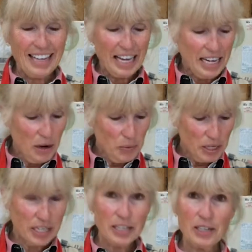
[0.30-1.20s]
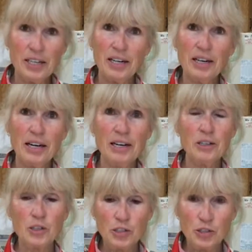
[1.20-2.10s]
Okay, now we're going to
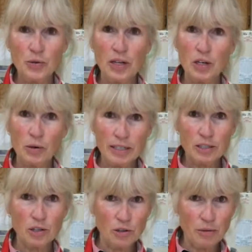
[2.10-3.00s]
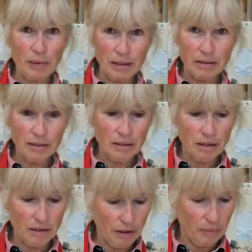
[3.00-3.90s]
do the quick soak method
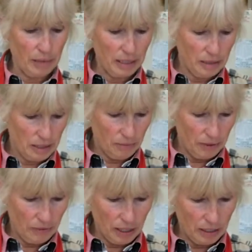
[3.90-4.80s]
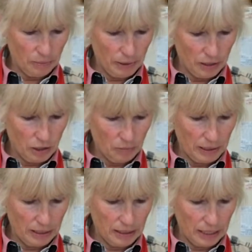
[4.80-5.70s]
on our beans, and we've got pinto
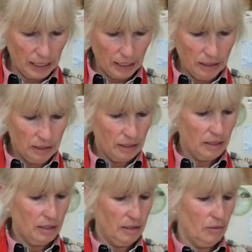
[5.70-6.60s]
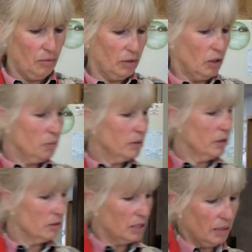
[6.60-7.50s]
beans again. We'll open
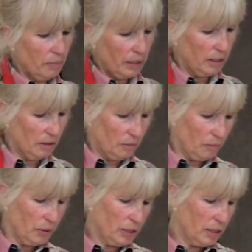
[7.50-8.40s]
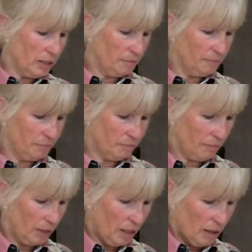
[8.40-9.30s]
those up and we're going to
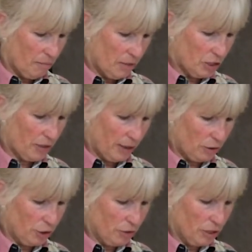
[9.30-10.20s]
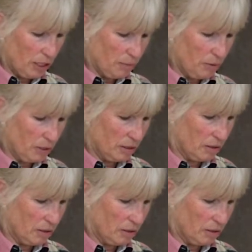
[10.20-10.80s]
measure out 2 cups